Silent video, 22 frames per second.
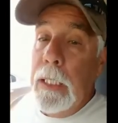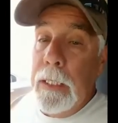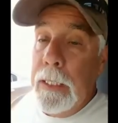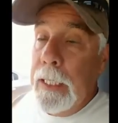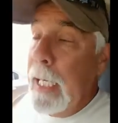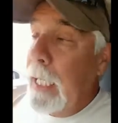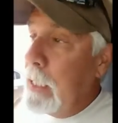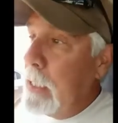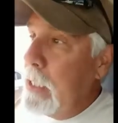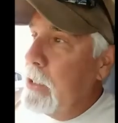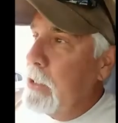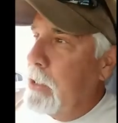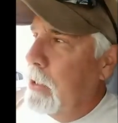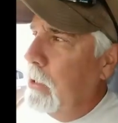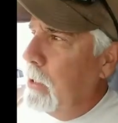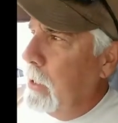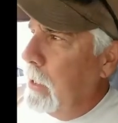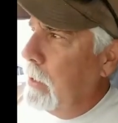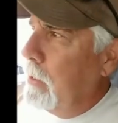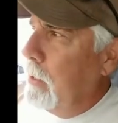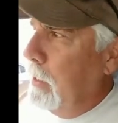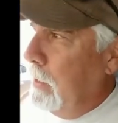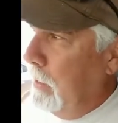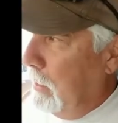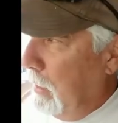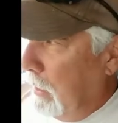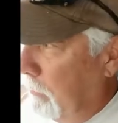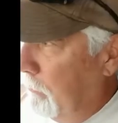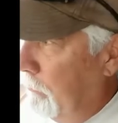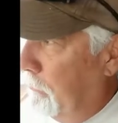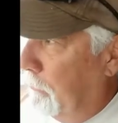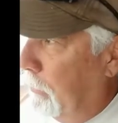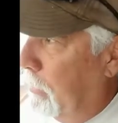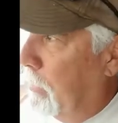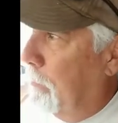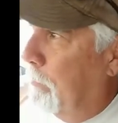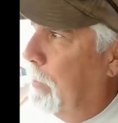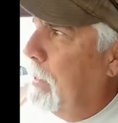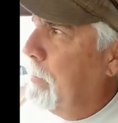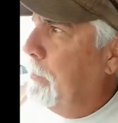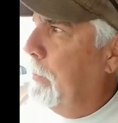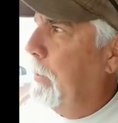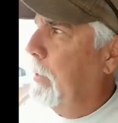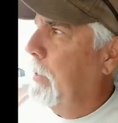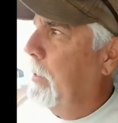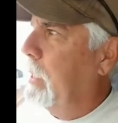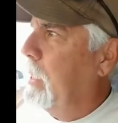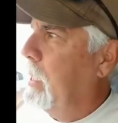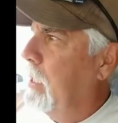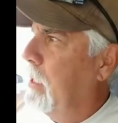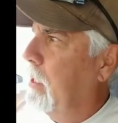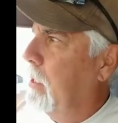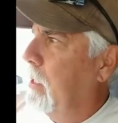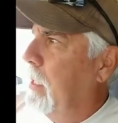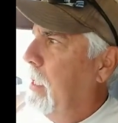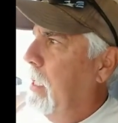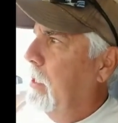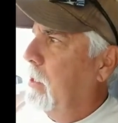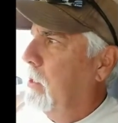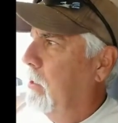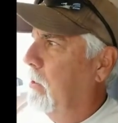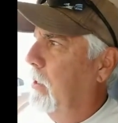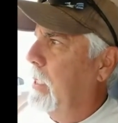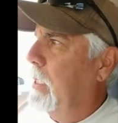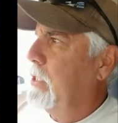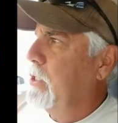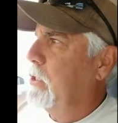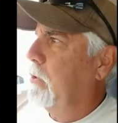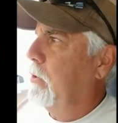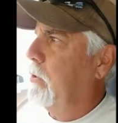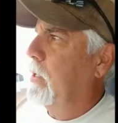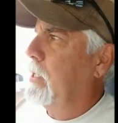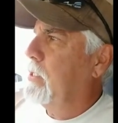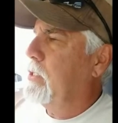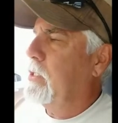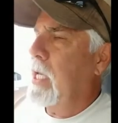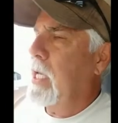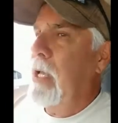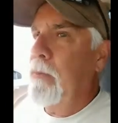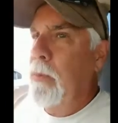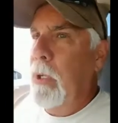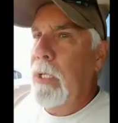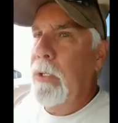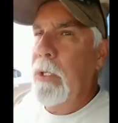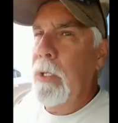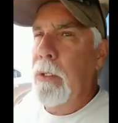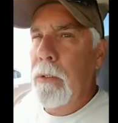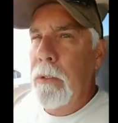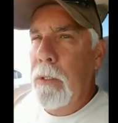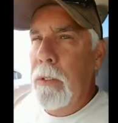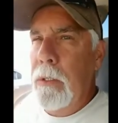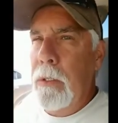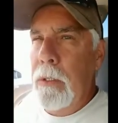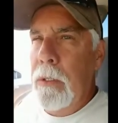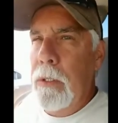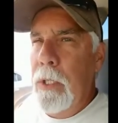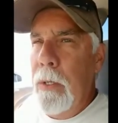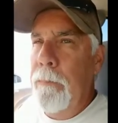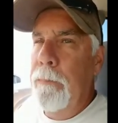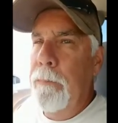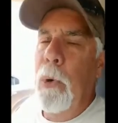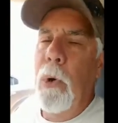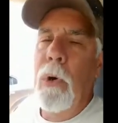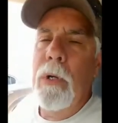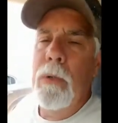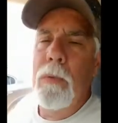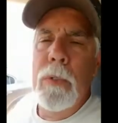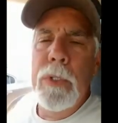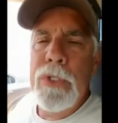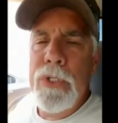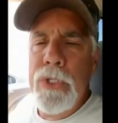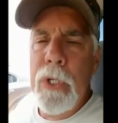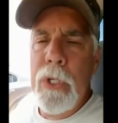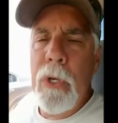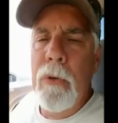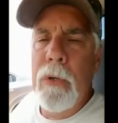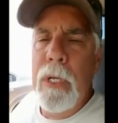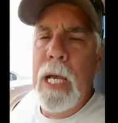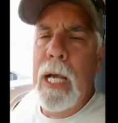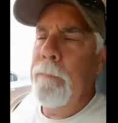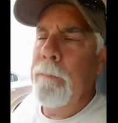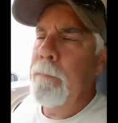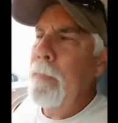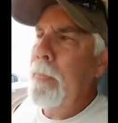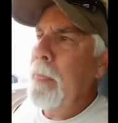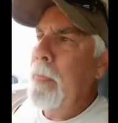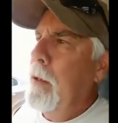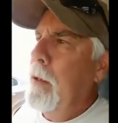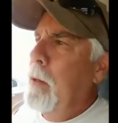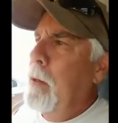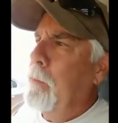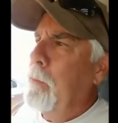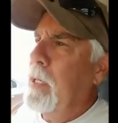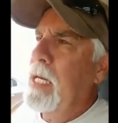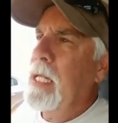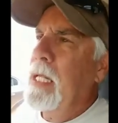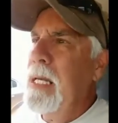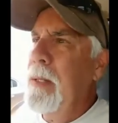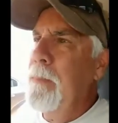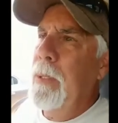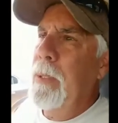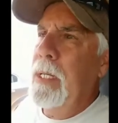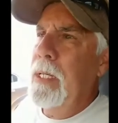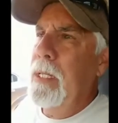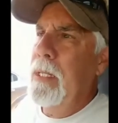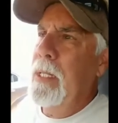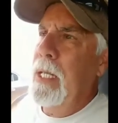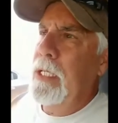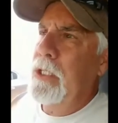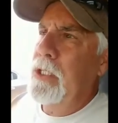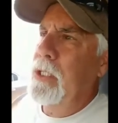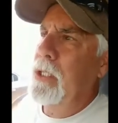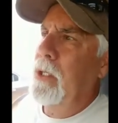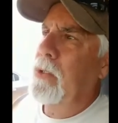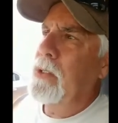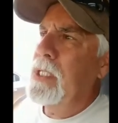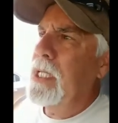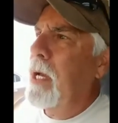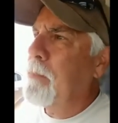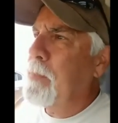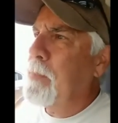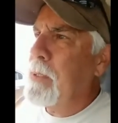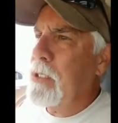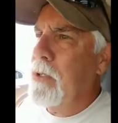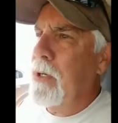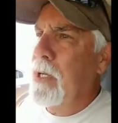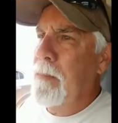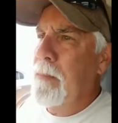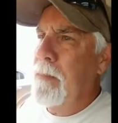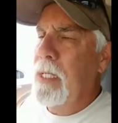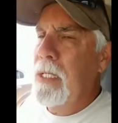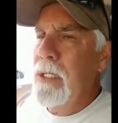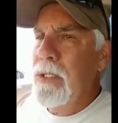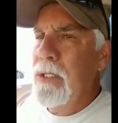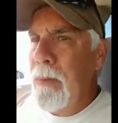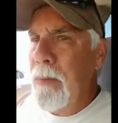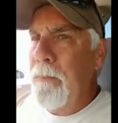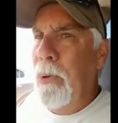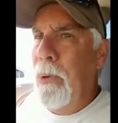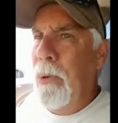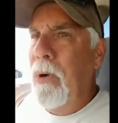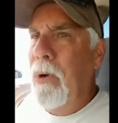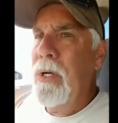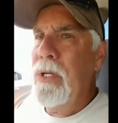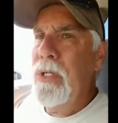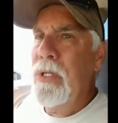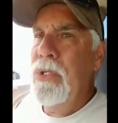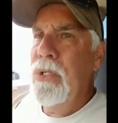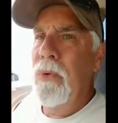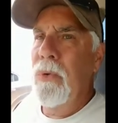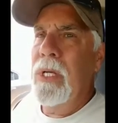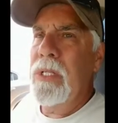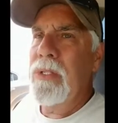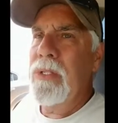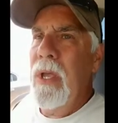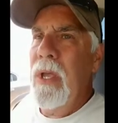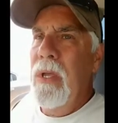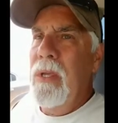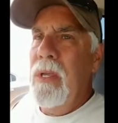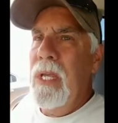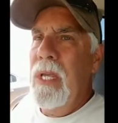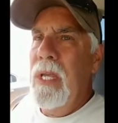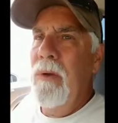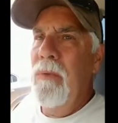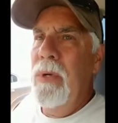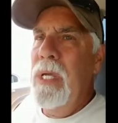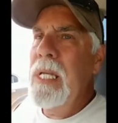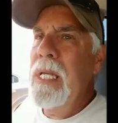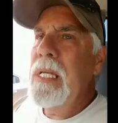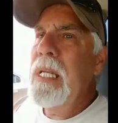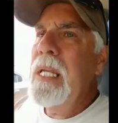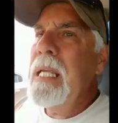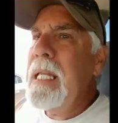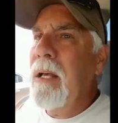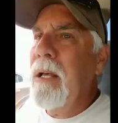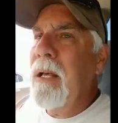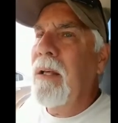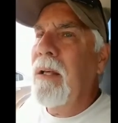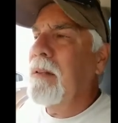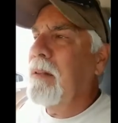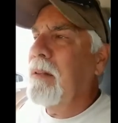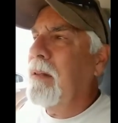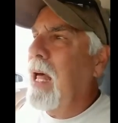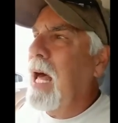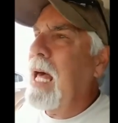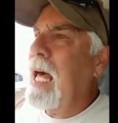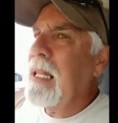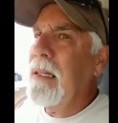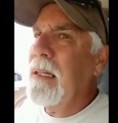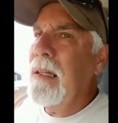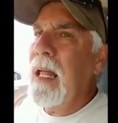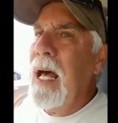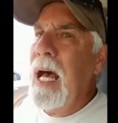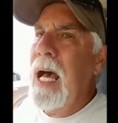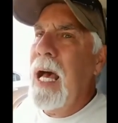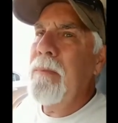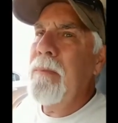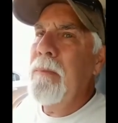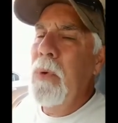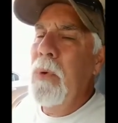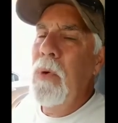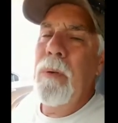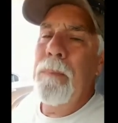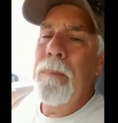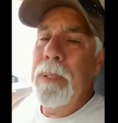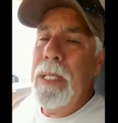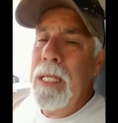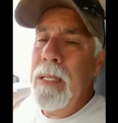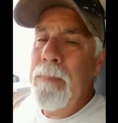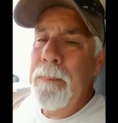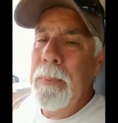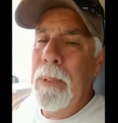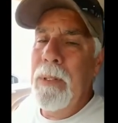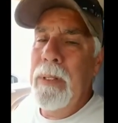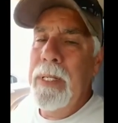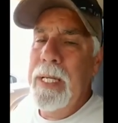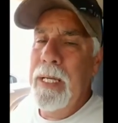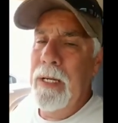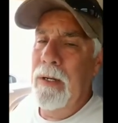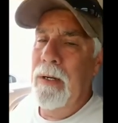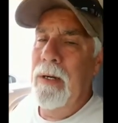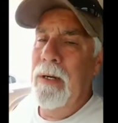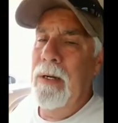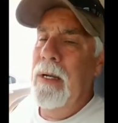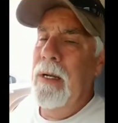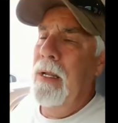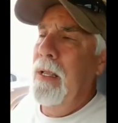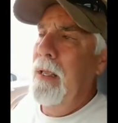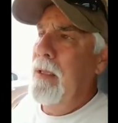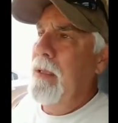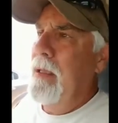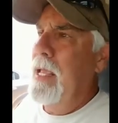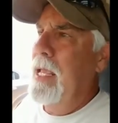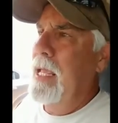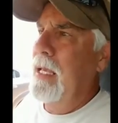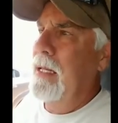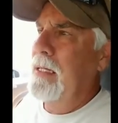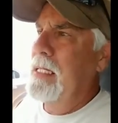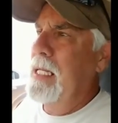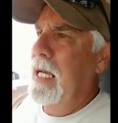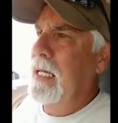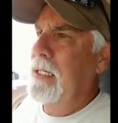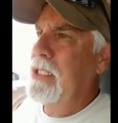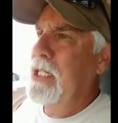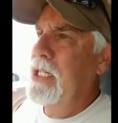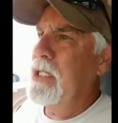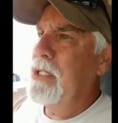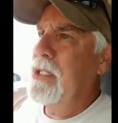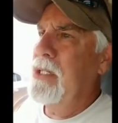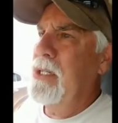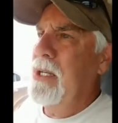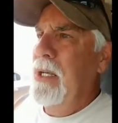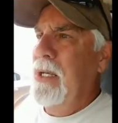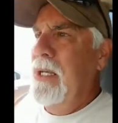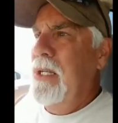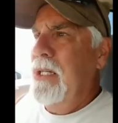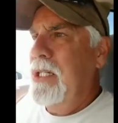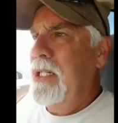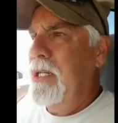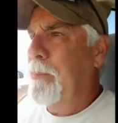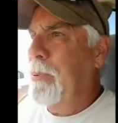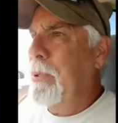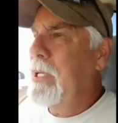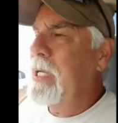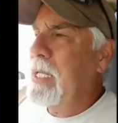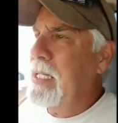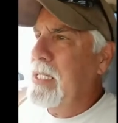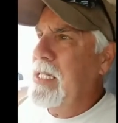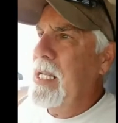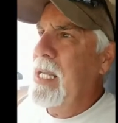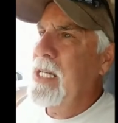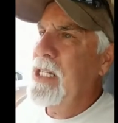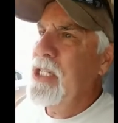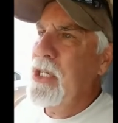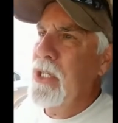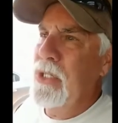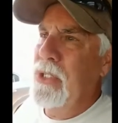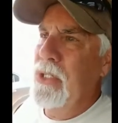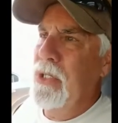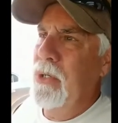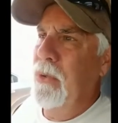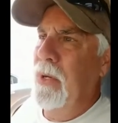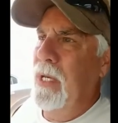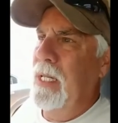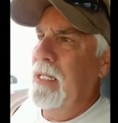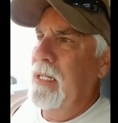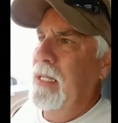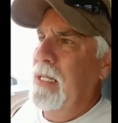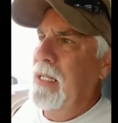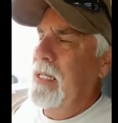That is good for the people that are here. You know, I used to always say, well, the important ones showed up. But anybody that shows up is important to us. And we need a lot more people here. And just to bring attention to it.